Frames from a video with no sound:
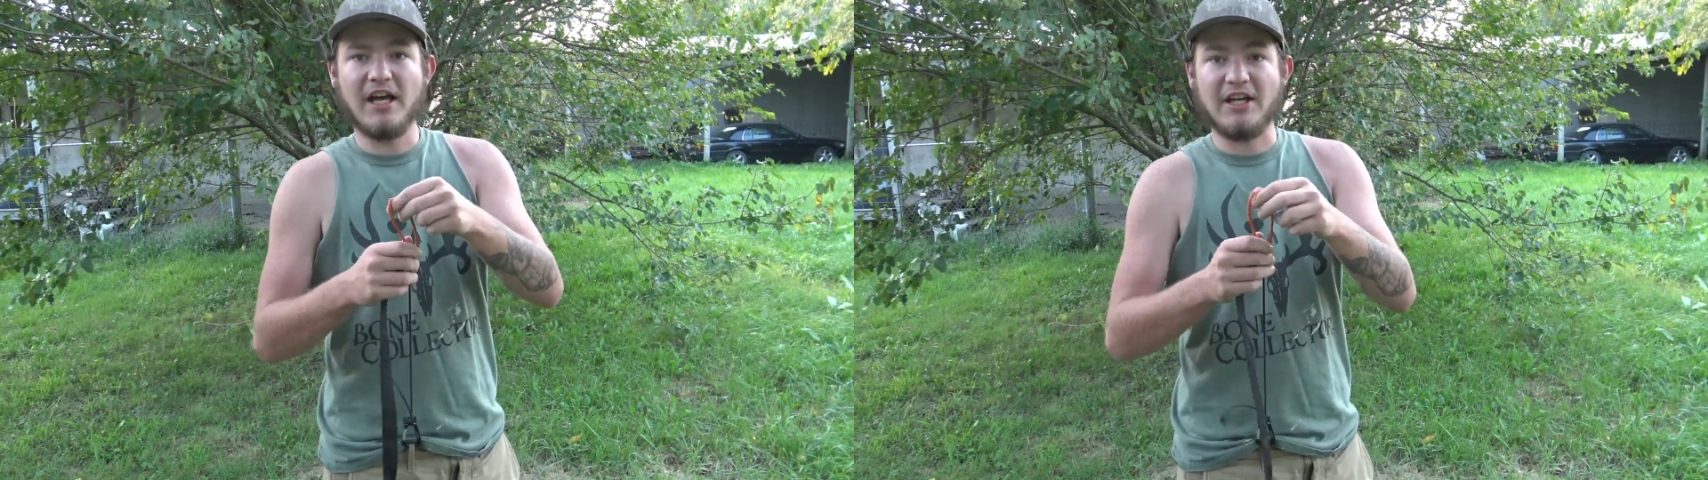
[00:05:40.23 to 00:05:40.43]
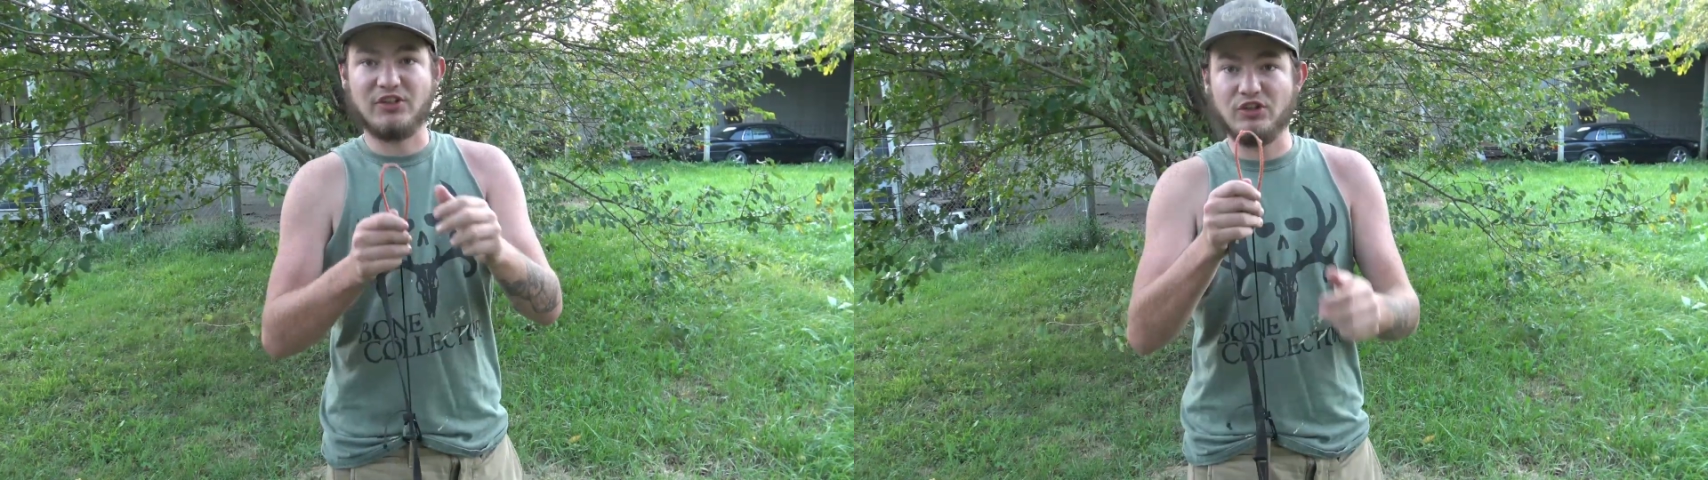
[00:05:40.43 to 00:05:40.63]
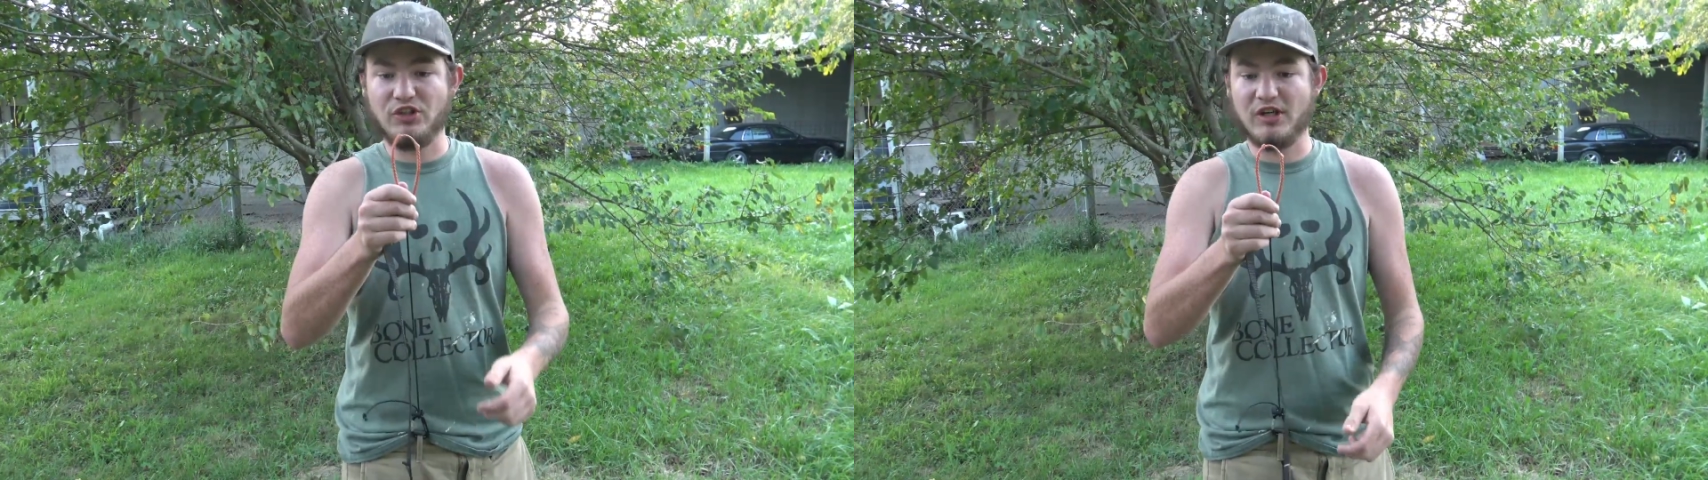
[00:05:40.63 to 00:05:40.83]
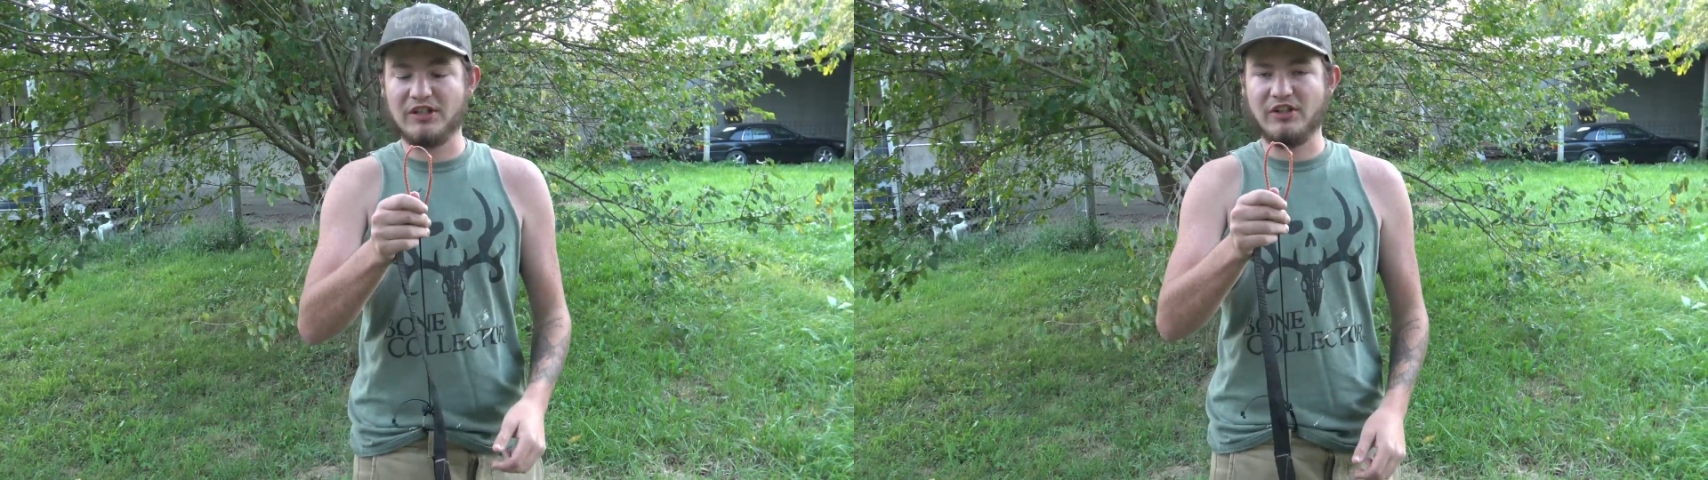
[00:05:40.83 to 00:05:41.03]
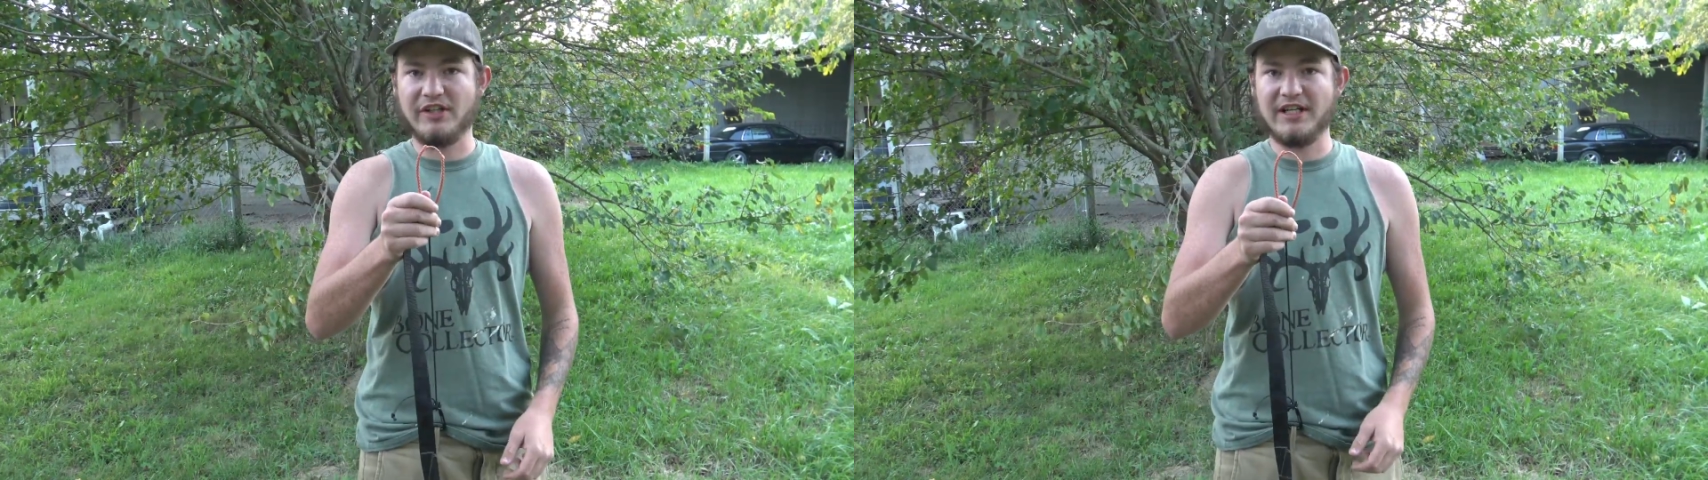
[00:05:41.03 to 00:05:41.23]
As soon as you go on
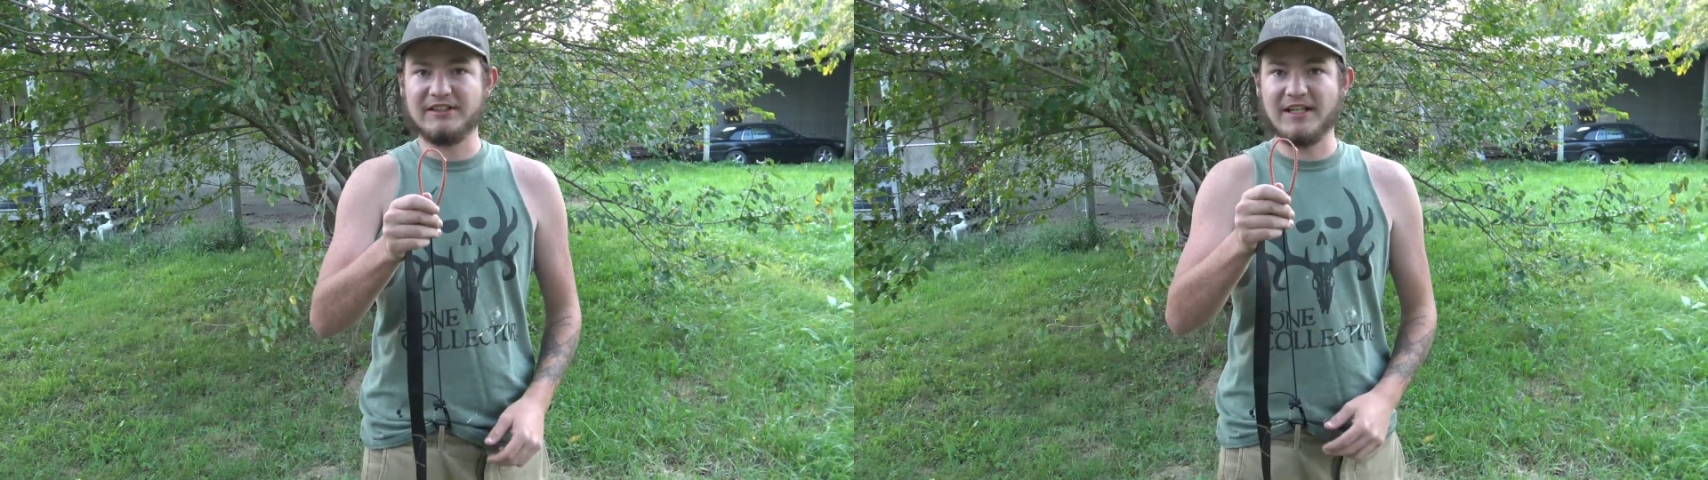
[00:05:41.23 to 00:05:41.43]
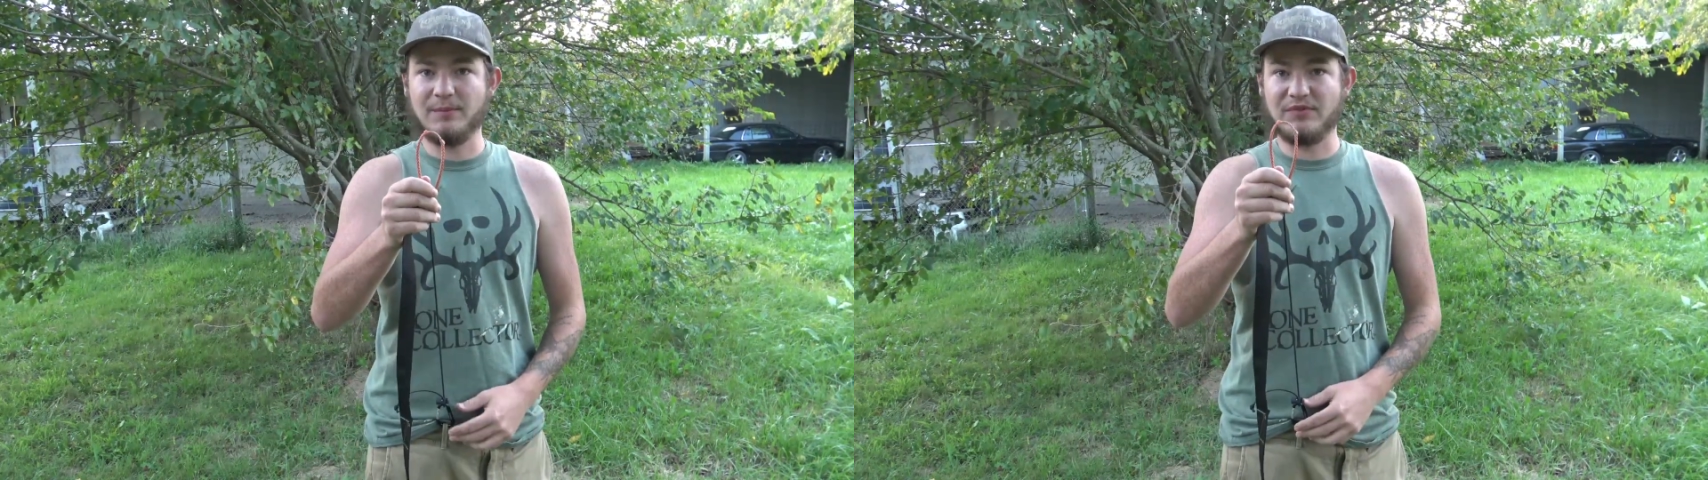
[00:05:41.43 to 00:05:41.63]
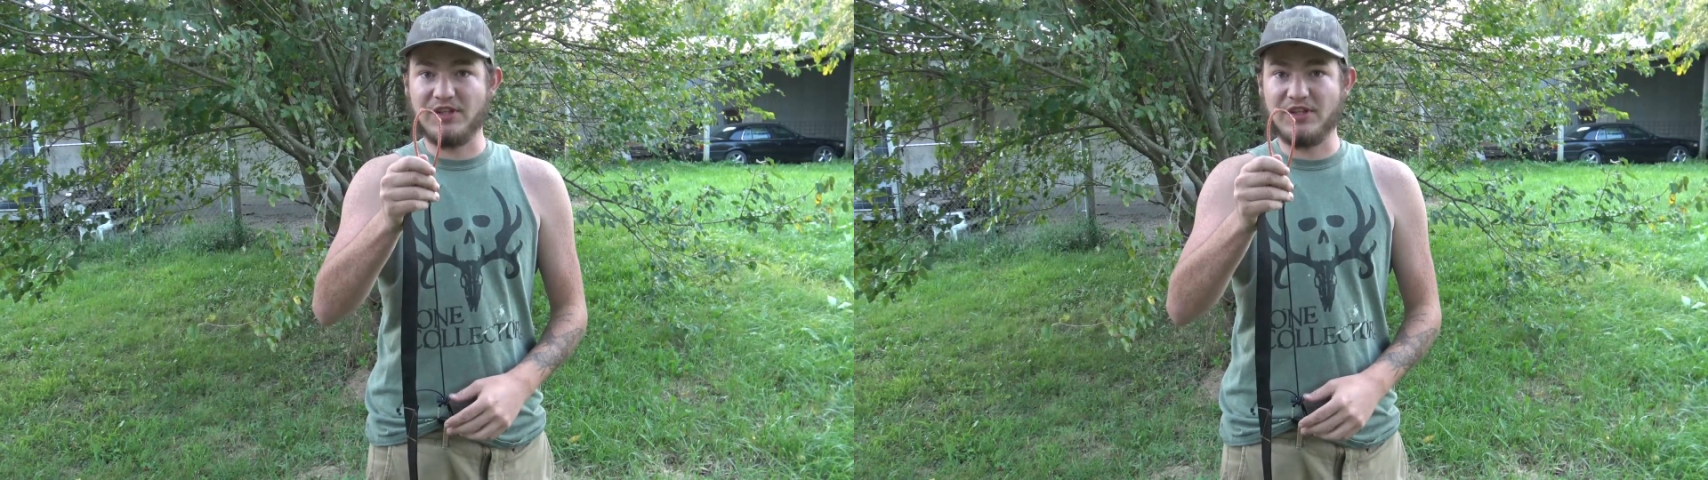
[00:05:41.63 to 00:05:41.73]
to your next step,